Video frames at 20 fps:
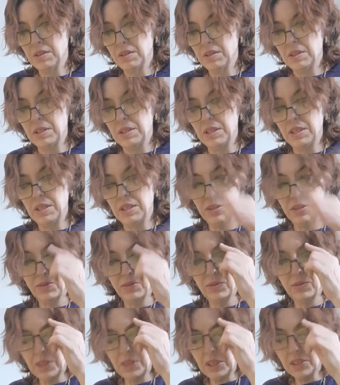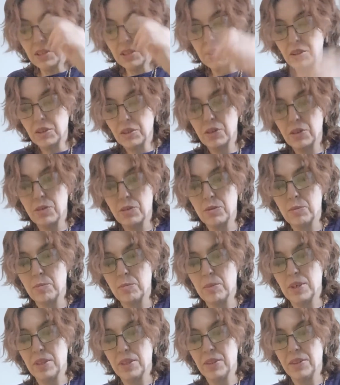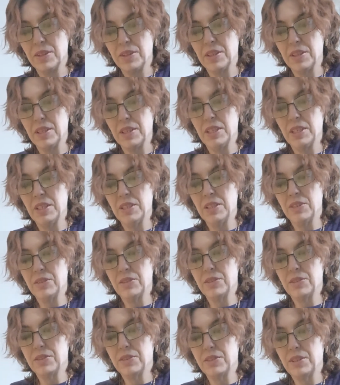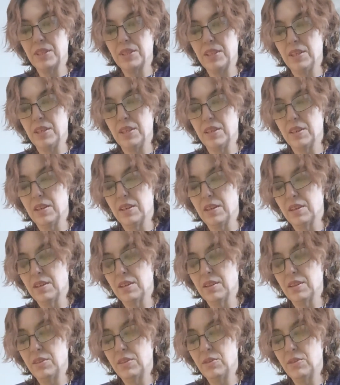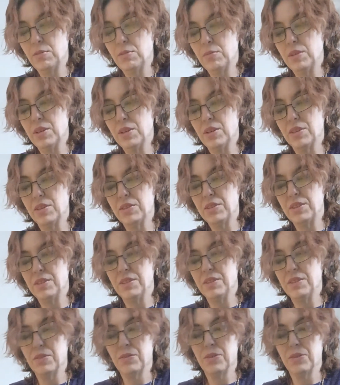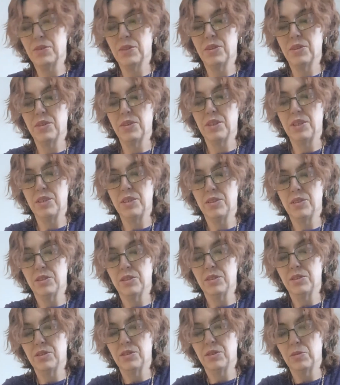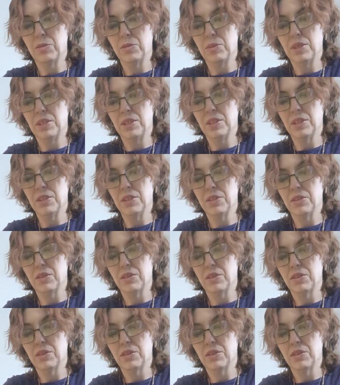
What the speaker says: And you'll think of your own method, and it's like you can make all these different creations doing this.